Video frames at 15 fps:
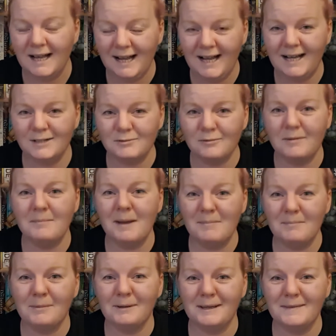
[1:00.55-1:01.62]
at
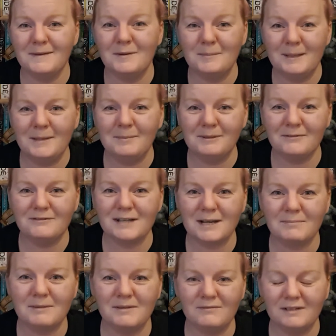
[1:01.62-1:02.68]
remembering that people have
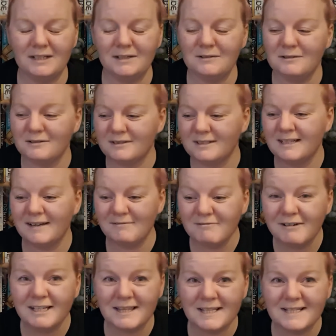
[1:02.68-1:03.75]
tagged me in videos, like really